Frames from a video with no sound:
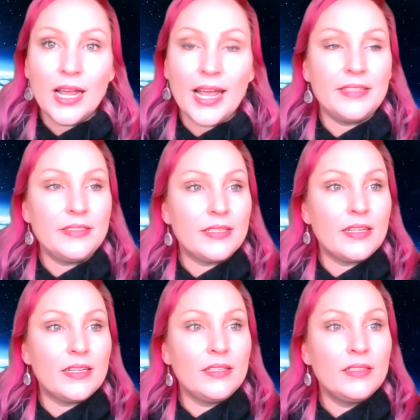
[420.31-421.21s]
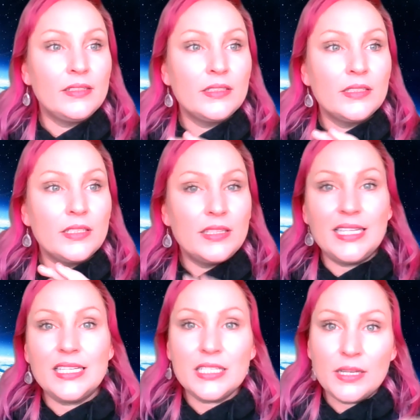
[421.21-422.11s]
And
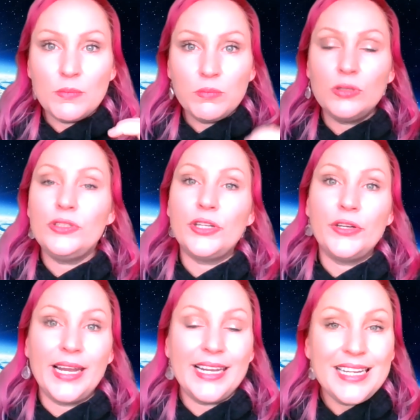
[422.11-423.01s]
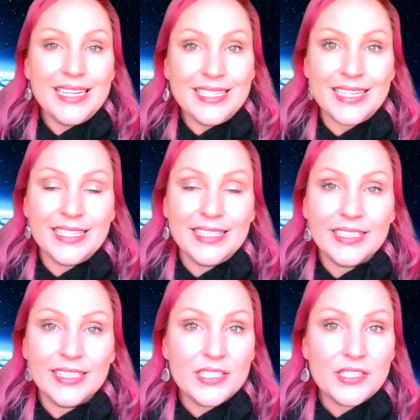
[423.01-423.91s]
this Pluto energy
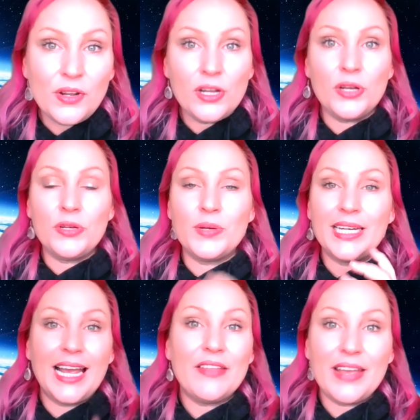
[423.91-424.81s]
is not going to allow